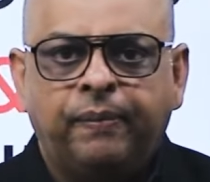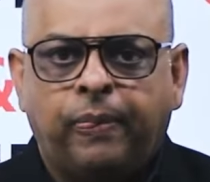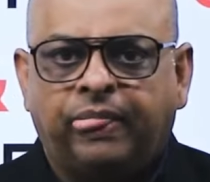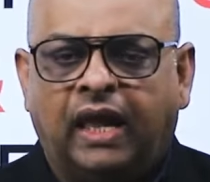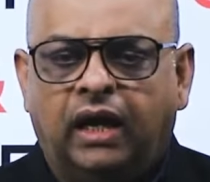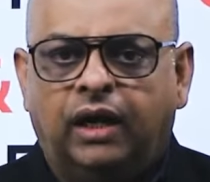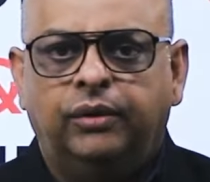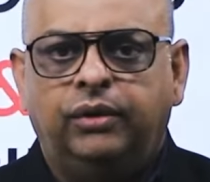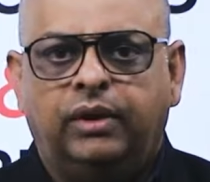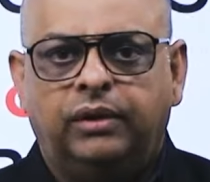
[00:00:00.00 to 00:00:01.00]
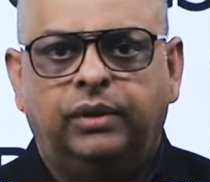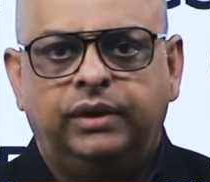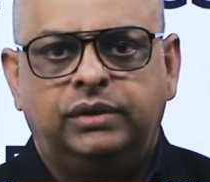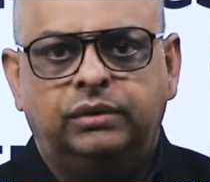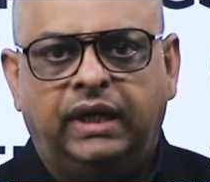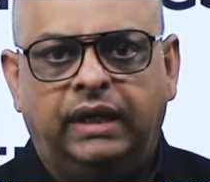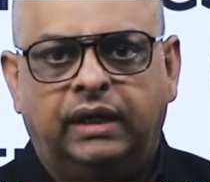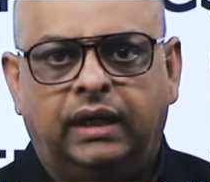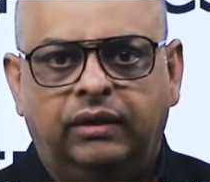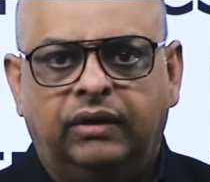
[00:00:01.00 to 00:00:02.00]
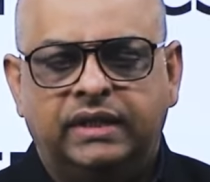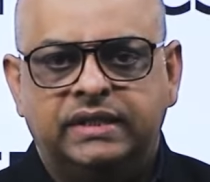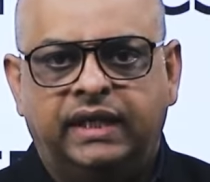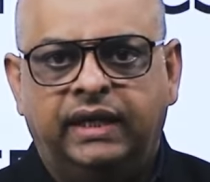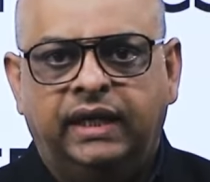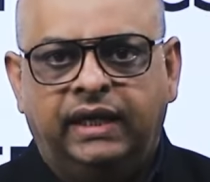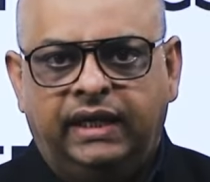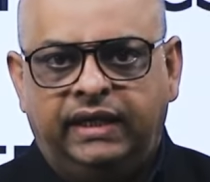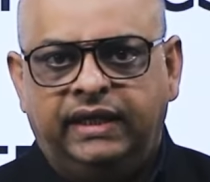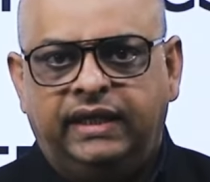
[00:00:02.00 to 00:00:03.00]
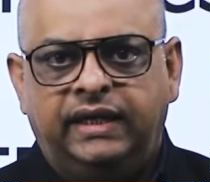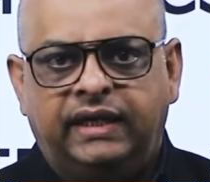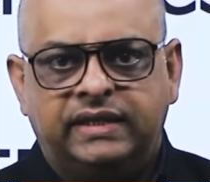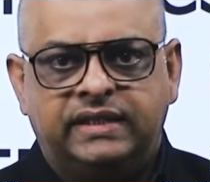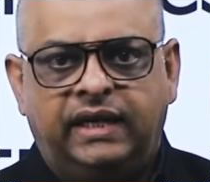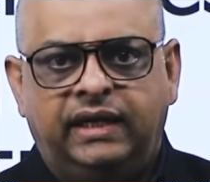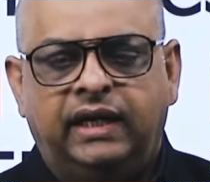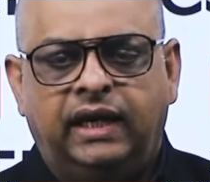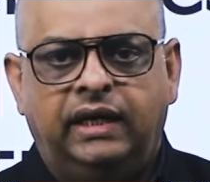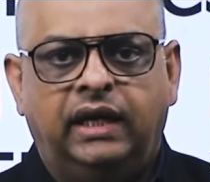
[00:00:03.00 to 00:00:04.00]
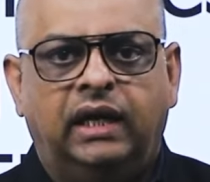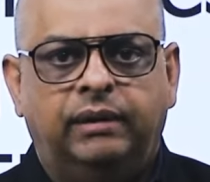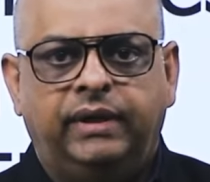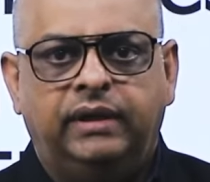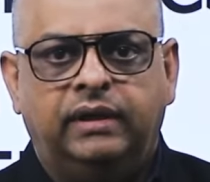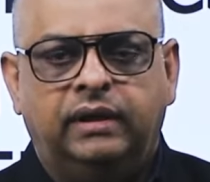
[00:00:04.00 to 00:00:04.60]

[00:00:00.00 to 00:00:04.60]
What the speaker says: how you are going to, you can say, integrate static and dynamic